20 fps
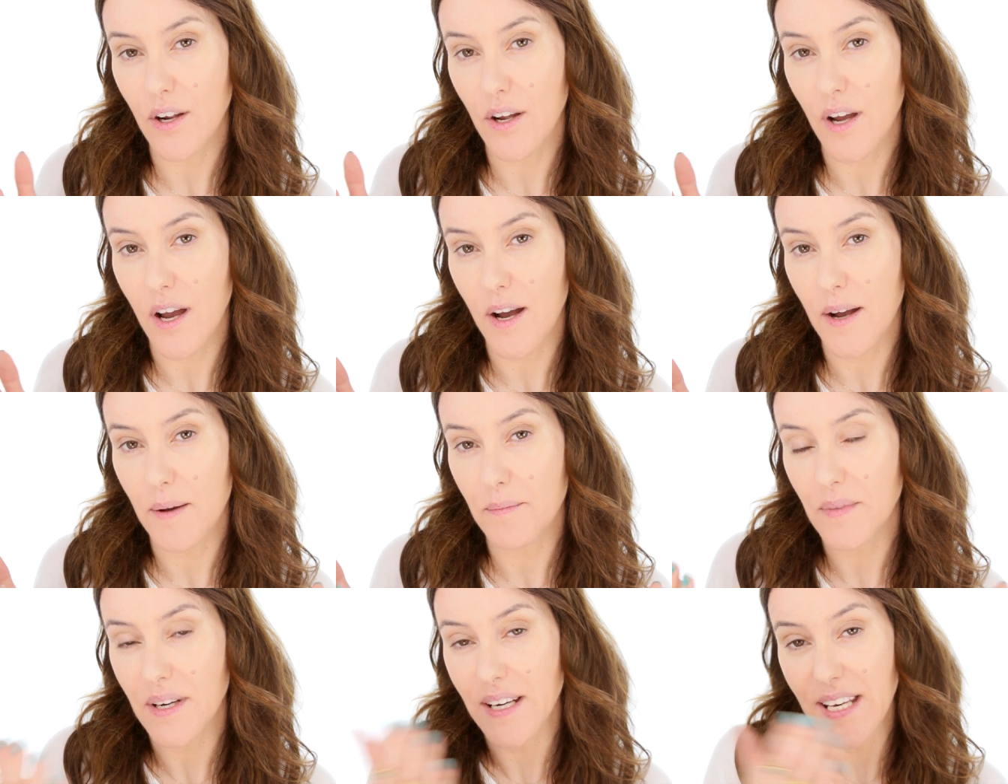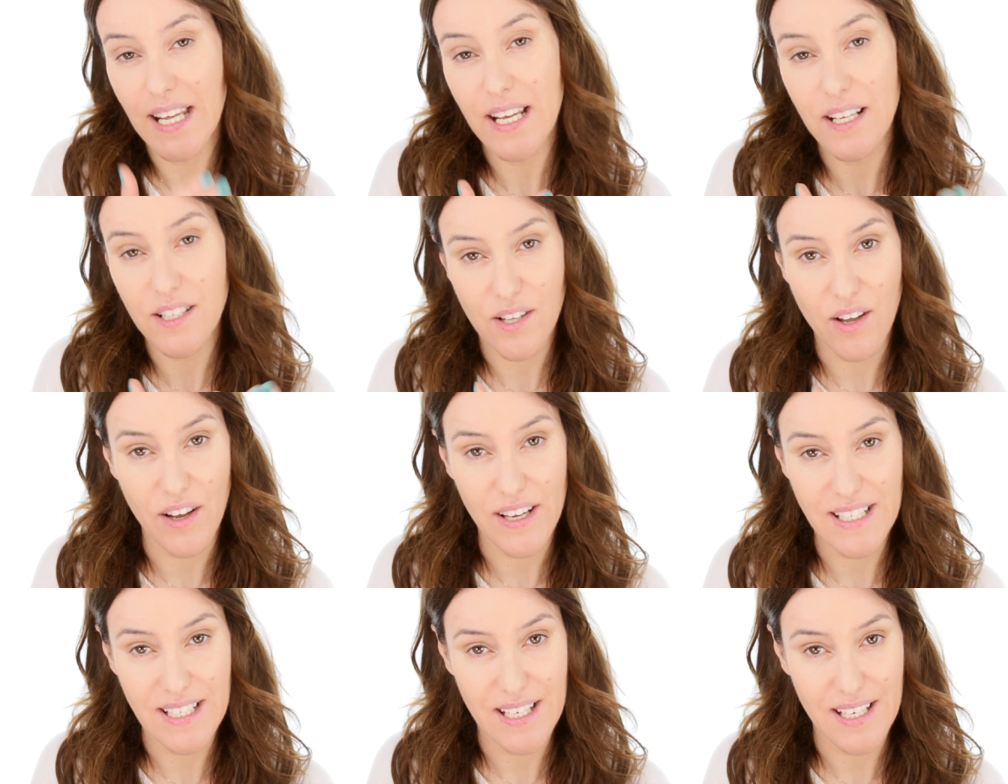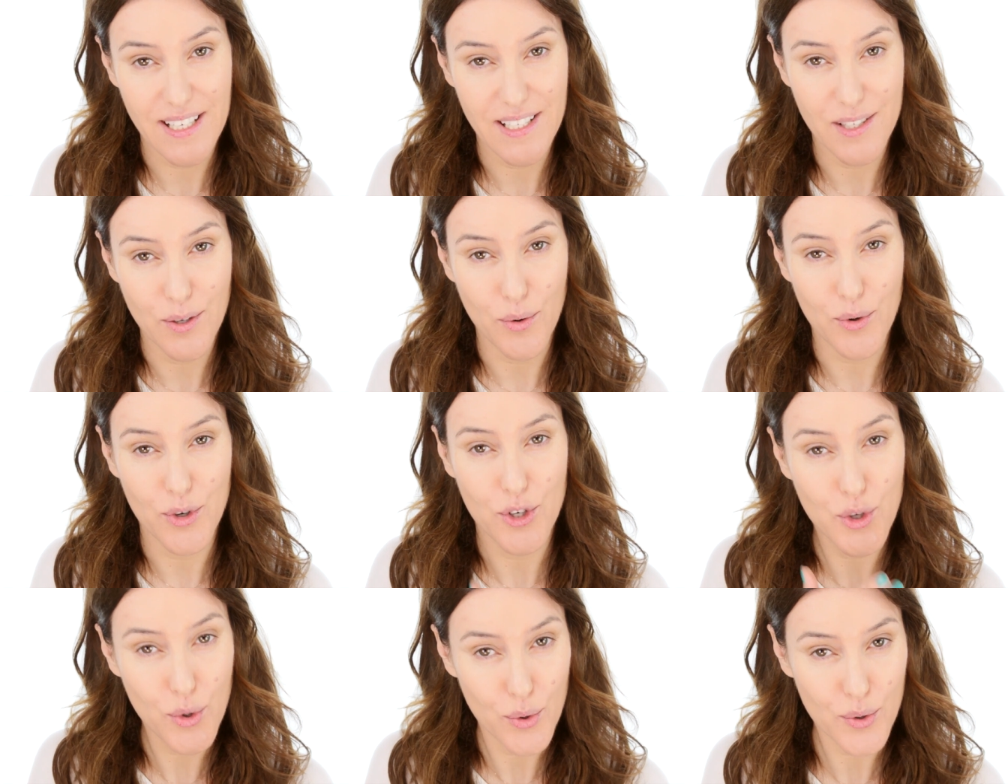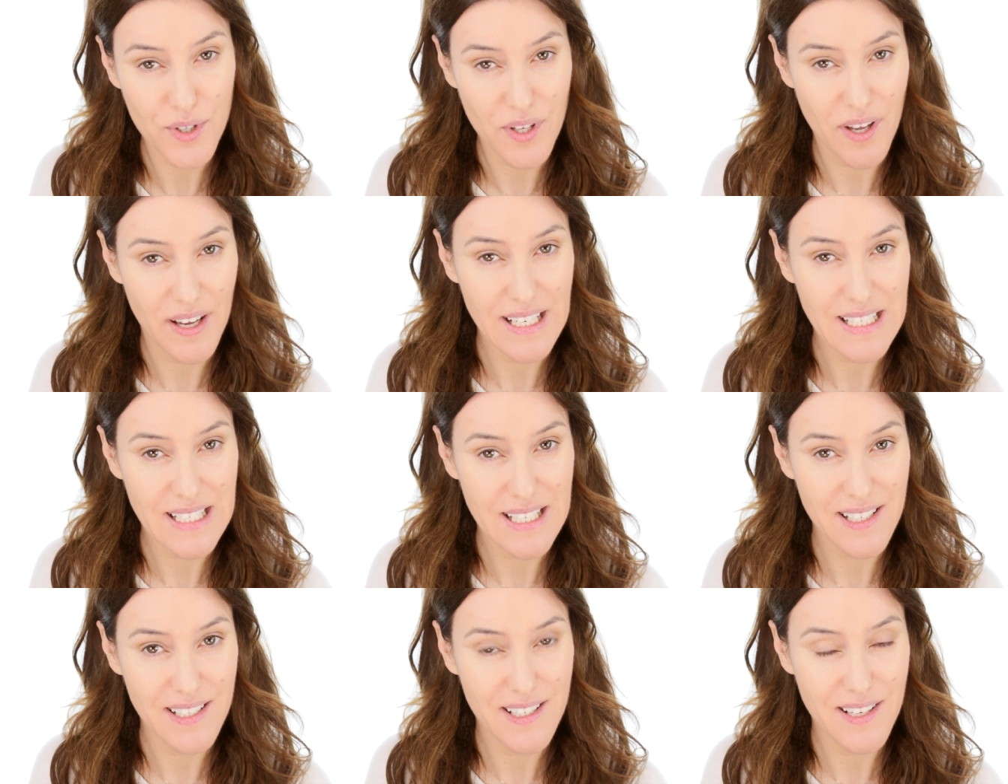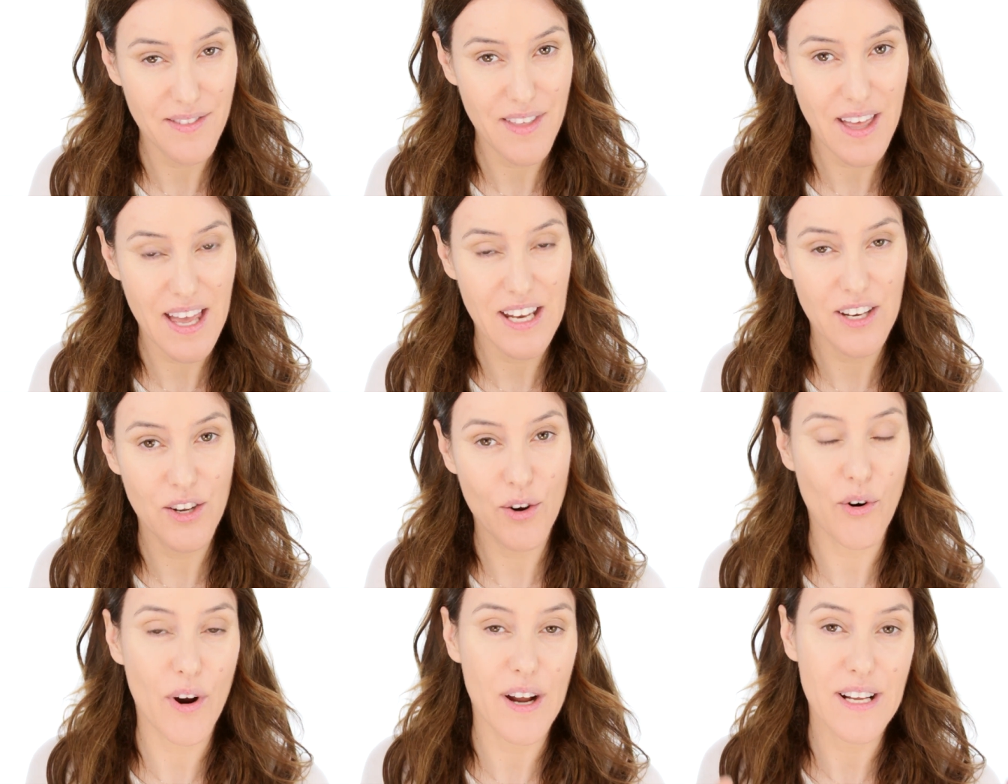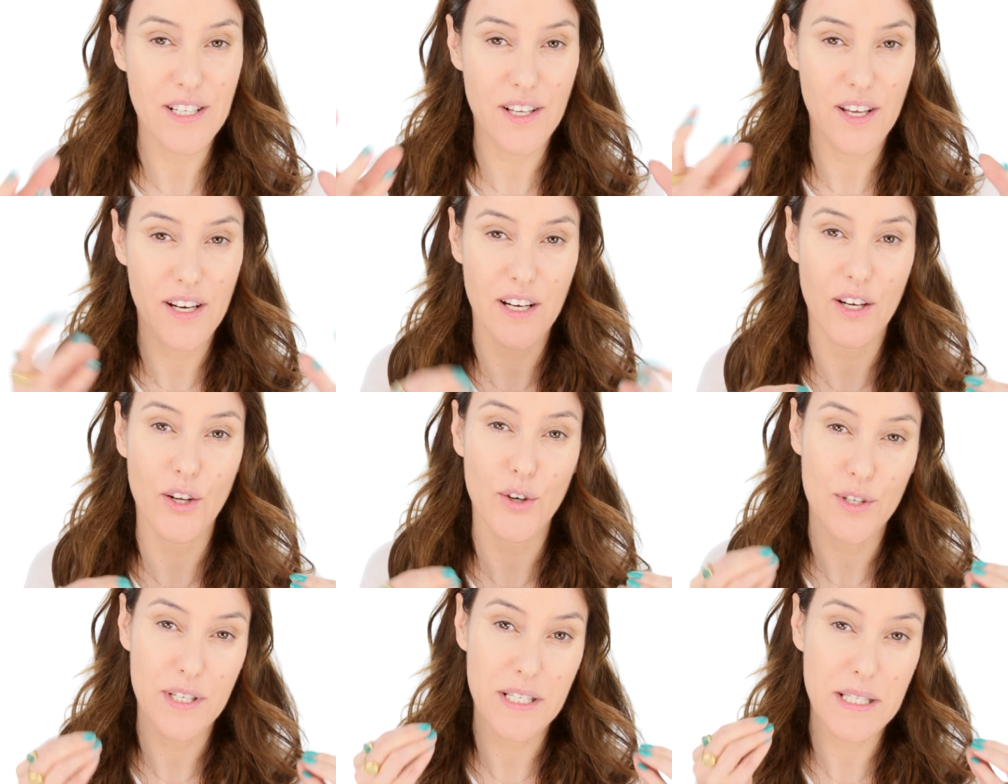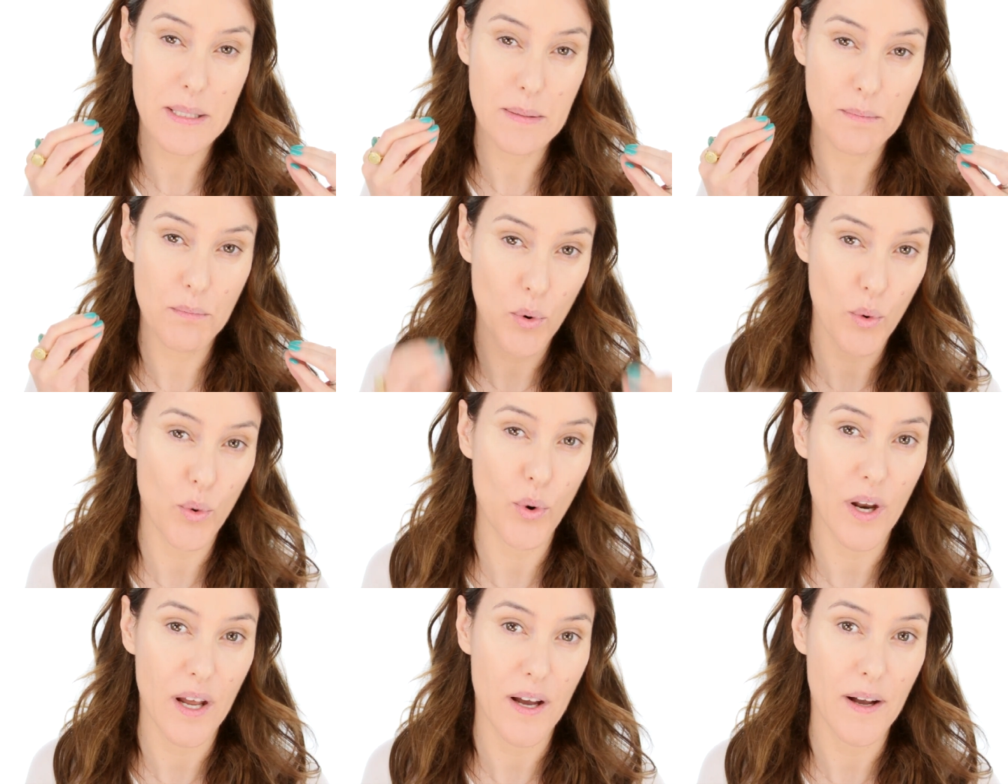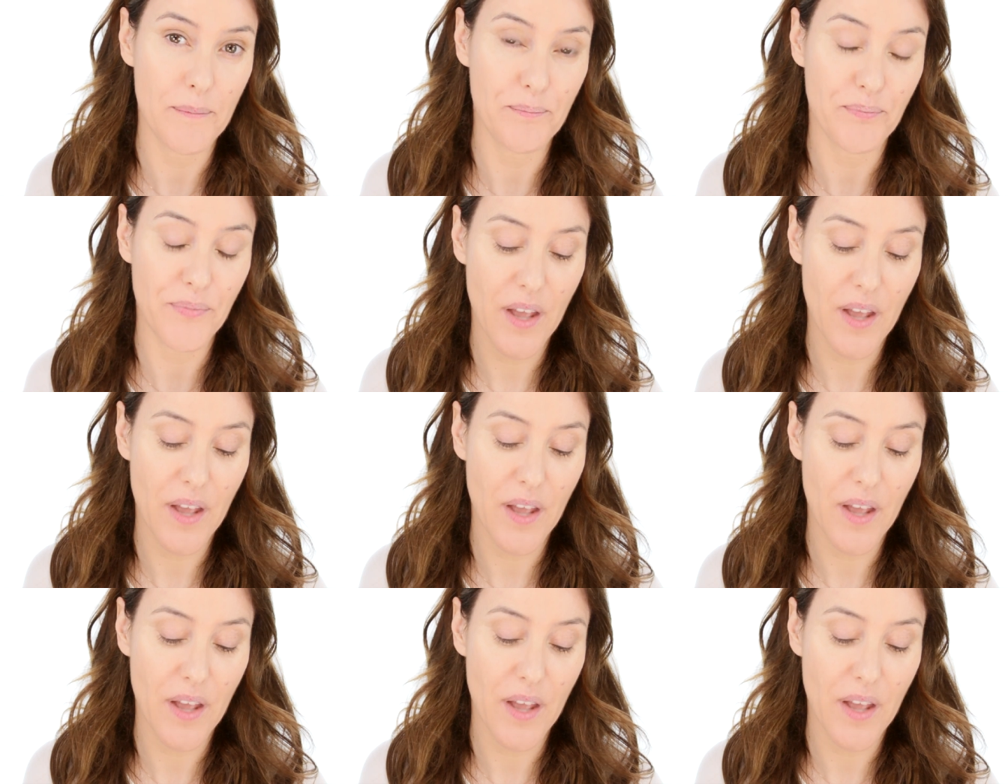um, nearsighted or short sighted, then your eyes are going to look smaller.